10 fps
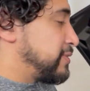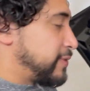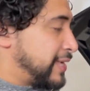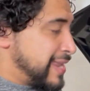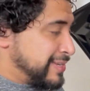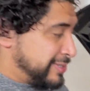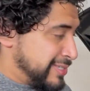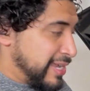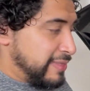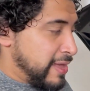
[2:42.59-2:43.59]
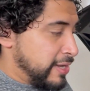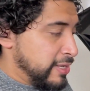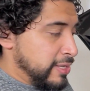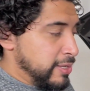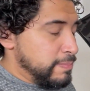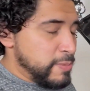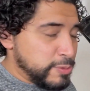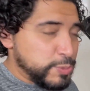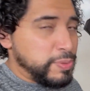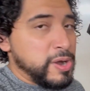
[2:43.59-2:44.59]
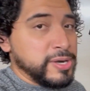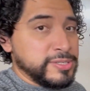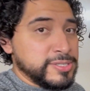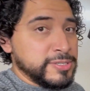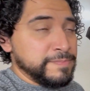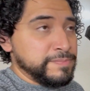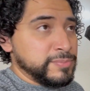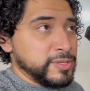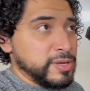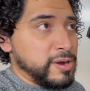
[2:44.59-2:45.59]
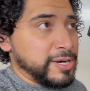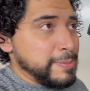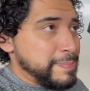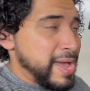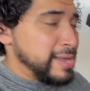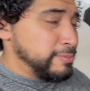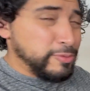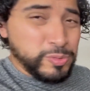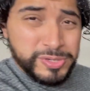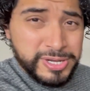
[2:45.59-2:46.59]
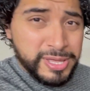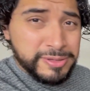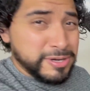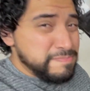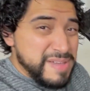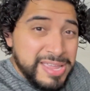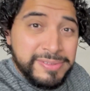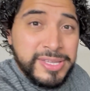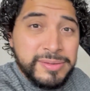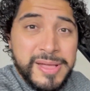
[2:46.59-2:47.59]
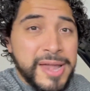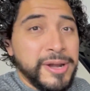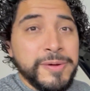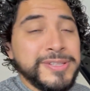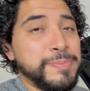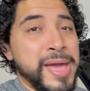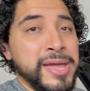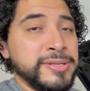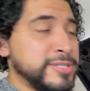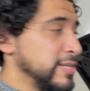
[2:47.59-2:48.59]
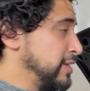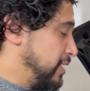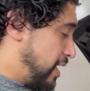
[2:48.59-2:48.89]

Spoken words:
So can I just say that most parts are compatible with one another? Maybe, I don't know, it depends.